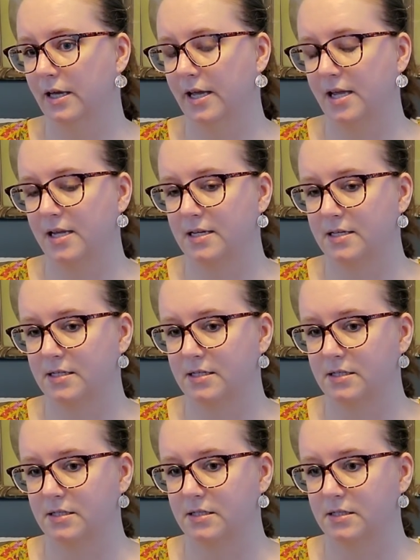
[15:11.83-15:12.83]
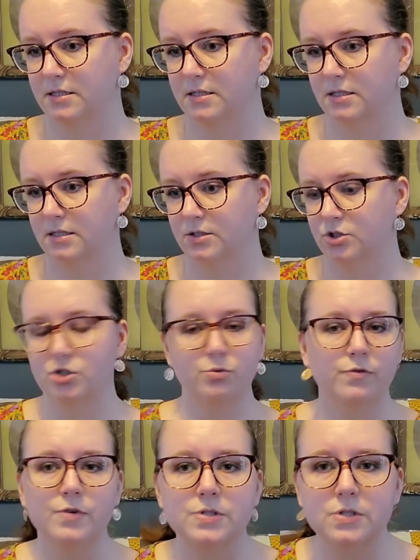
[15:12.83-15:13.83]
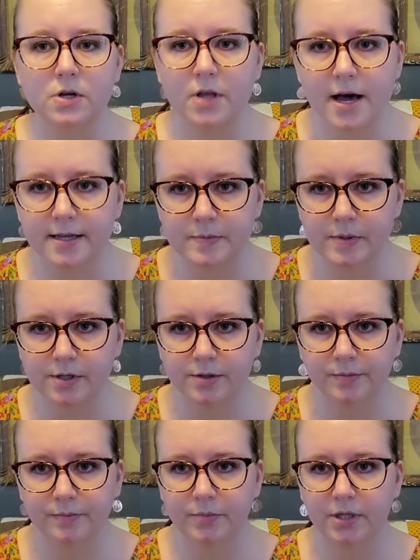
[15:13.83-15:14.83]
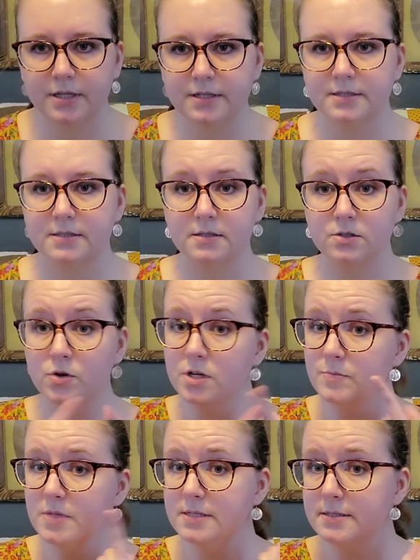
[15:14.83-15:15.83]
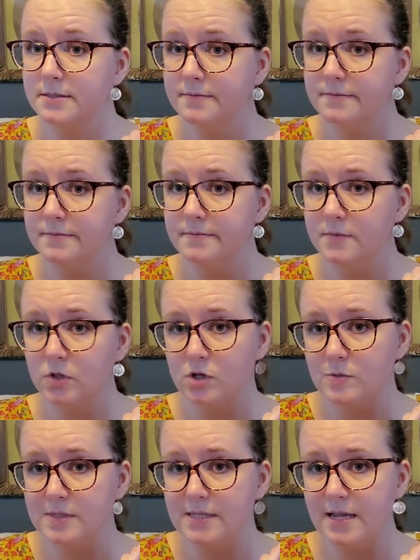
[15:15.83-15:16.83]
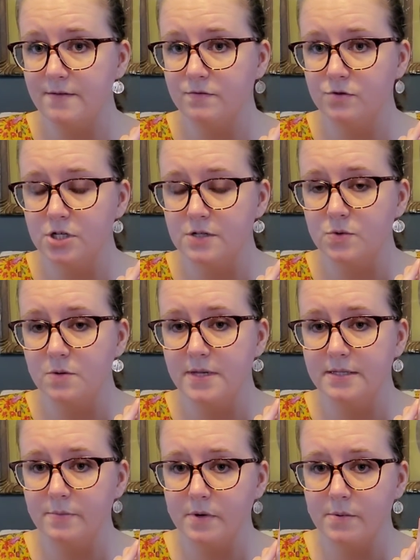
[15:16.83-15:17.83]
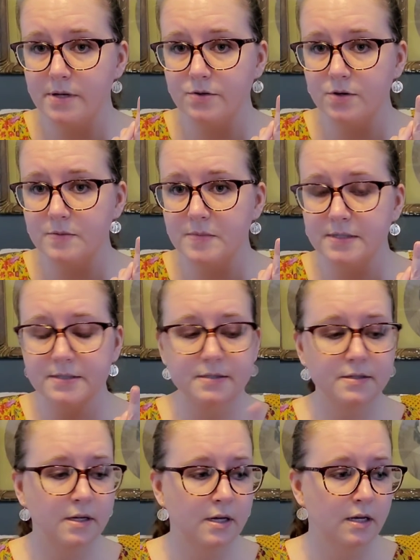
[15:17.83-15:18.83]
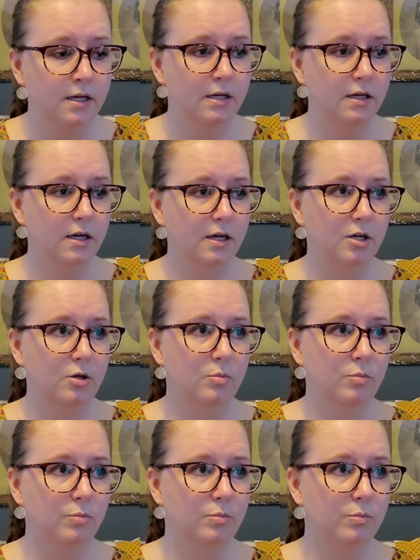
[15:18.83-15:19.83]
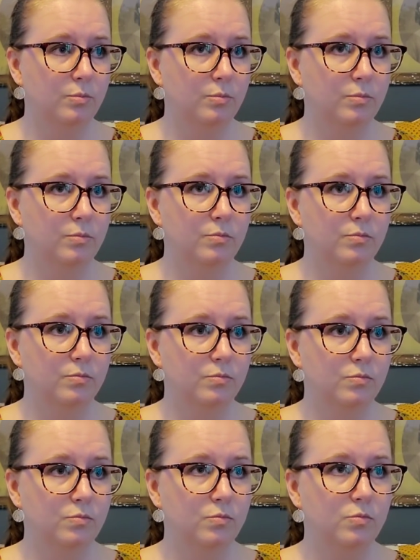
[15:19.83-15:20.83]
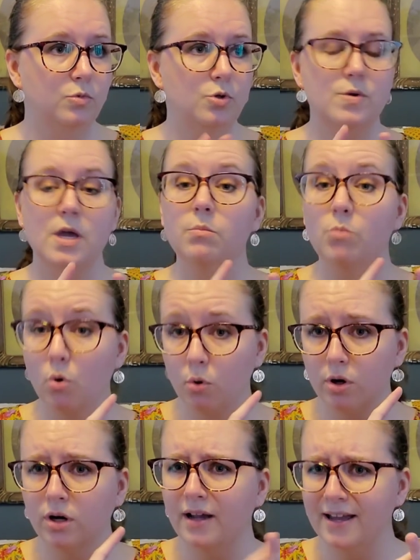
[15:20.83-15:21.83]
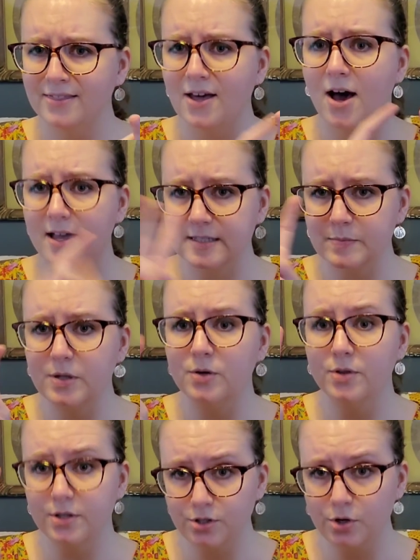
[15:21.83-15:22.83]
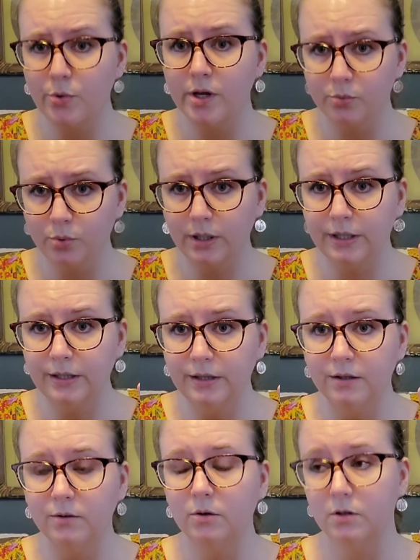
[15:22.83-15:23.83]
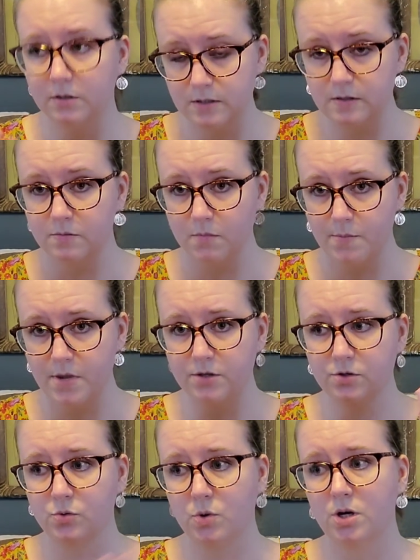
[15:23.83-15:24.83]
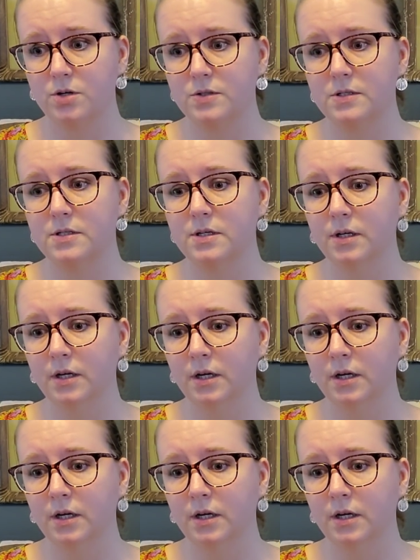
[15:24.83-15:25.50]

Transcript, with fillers: and she refused to go to the hospital because it's christmas christmas eve she doesn't want to mess up anybody's christmas um, you get more at the hospital than you went with that's my mother's words